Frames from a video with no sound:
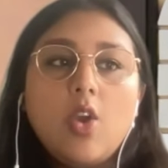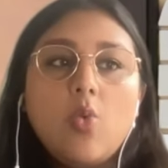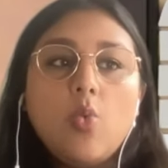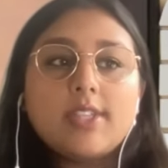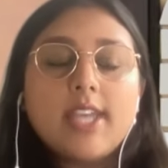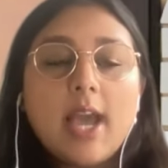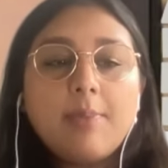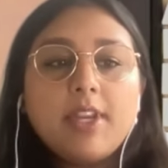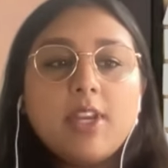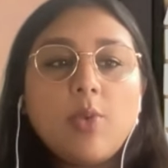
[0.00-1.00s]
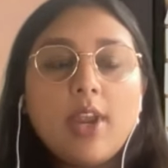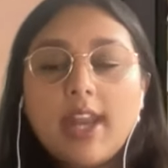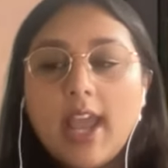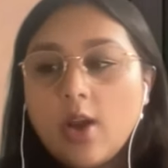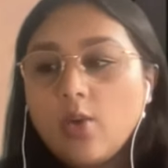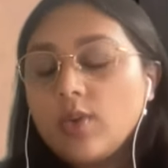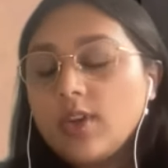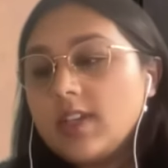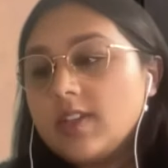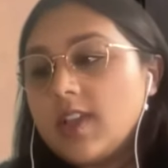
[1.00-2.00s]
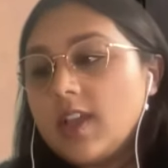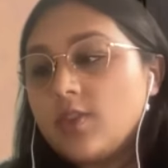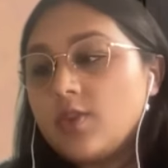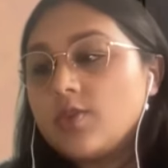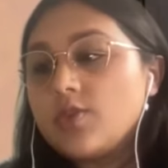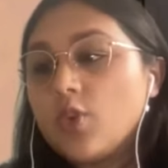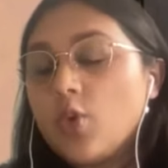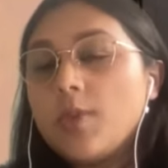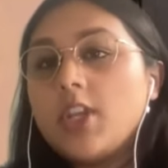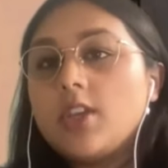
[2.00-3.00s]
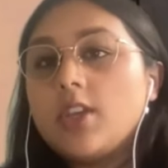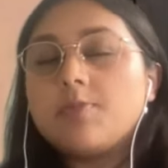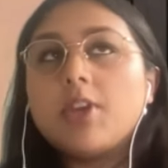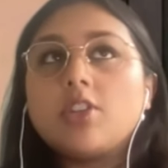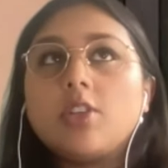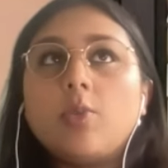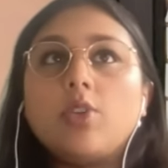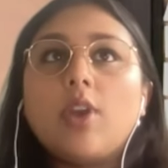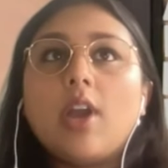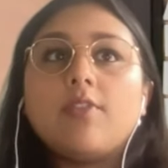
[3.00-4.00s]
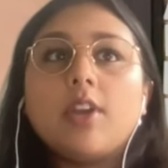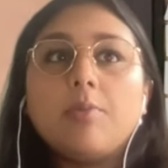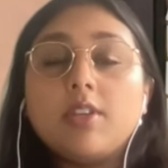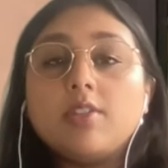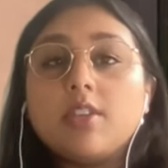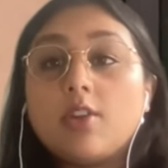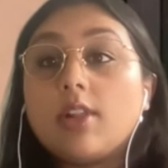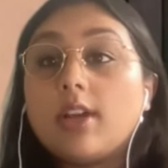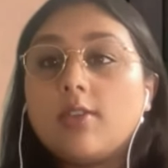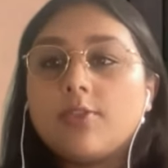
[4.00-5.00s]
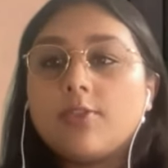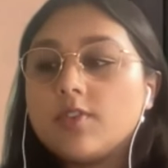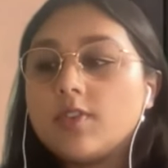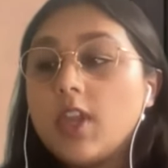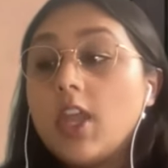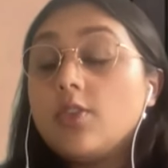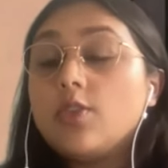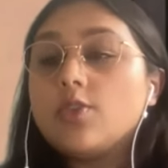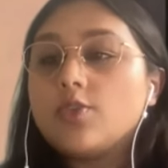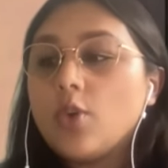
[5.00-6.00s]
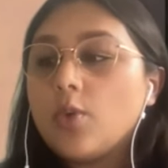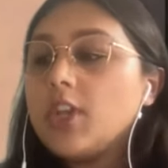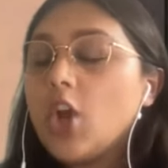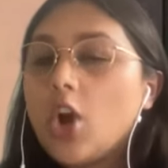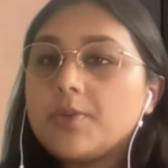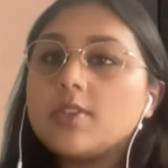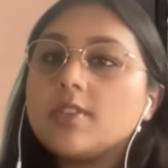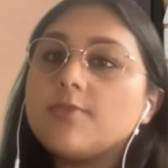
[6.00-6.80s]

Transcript: what's happening right now is that there's so many, especially when you have companies that are cloud first, there's so many options